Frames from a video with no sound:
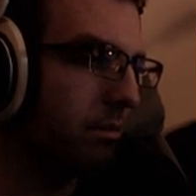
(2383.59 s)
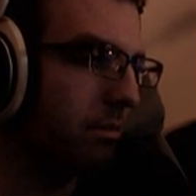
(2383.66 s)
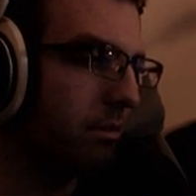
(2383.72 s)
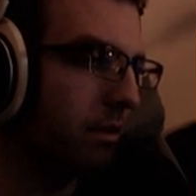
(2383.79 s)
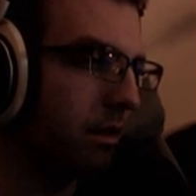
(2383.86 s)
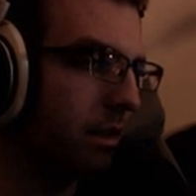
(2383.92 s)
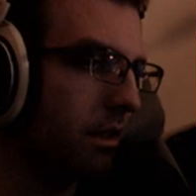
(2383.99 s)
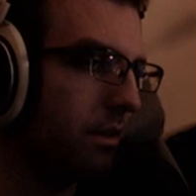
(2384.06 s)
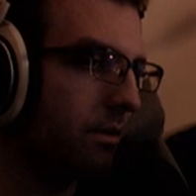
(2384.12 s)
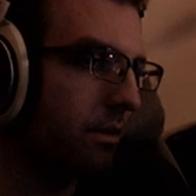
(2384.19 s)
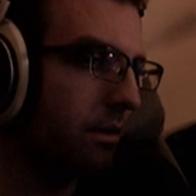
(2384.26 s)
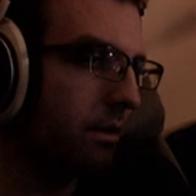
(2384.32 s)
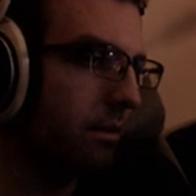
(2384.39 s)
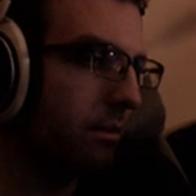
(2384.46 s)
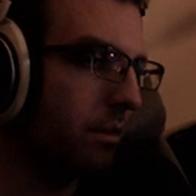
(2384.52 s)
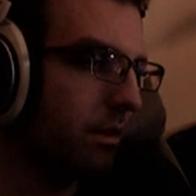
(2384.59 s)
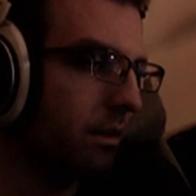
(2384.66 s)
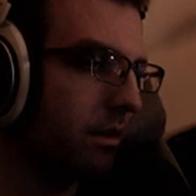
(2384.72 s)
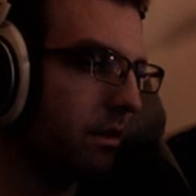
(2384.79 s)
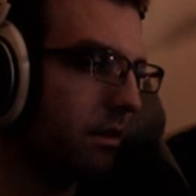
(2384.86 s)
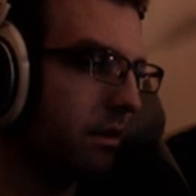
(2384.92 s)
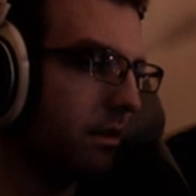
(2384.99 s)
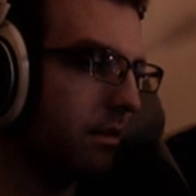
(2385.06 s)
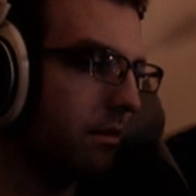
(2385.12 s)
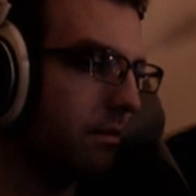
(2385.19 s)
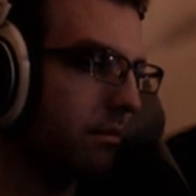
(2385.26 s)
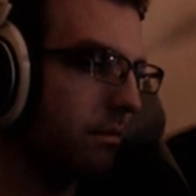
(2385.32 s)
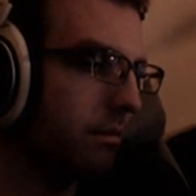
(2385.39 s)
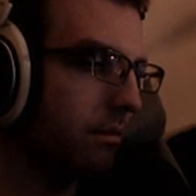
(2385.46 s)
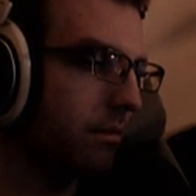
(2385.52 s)
But the difference with
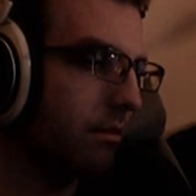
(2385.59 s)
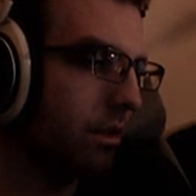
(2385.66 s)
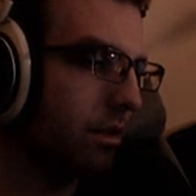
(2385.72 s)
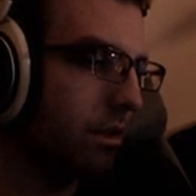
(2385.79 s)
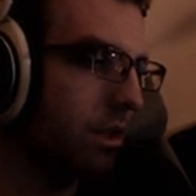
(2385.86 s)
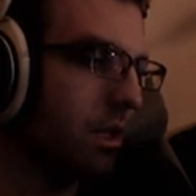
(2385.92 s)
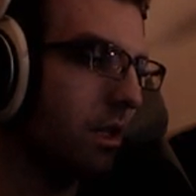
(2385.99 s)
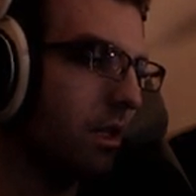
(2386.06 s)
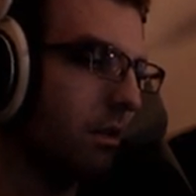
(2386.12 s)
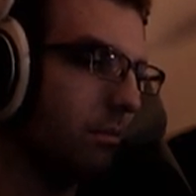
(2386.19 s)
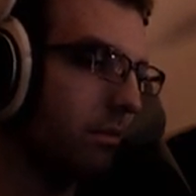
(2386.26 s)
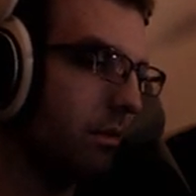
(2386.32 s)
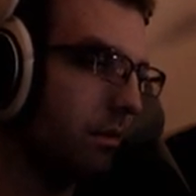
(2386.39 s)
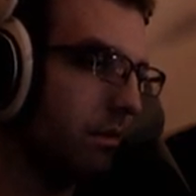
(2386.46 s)
the ship